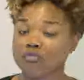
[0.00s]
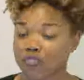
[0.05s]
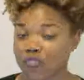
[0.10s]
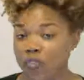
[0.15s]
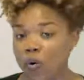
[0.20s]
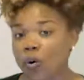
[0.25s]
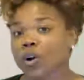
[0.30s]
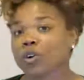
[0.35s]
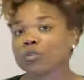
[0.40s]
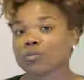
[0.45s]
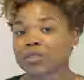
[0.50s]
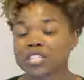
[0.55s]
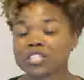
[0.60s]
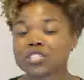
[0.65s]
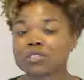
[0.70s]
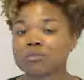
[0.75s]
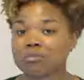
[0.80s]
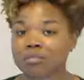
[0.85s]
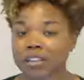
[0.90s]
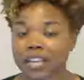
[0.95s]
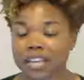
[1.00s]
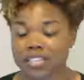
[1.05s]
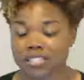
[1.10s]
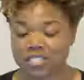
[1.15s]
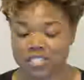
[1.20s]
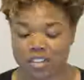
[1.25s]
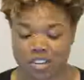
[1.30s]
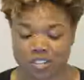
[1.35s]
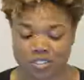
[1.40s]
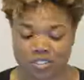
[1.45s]
4 regional
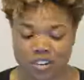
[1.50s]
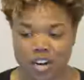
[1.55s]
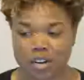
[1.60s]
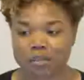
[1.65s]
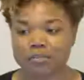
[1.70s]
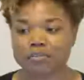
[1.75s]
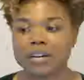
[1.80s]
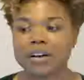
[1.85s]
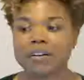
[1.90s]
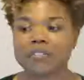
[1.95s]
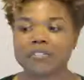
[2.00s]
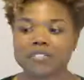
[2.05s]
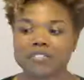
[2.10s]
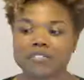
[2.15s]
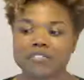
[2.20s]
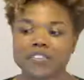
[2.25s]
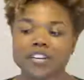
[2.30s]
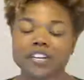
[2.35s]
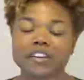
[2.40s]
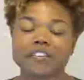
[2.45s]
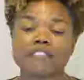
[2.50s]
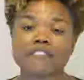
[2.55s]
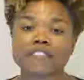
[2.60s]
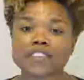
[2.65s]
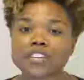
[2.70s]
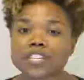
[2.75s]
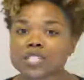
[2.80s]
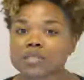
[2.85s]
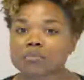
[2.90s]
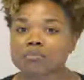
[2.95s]
plans under our belt. The very
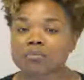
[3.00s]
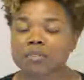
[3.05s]
first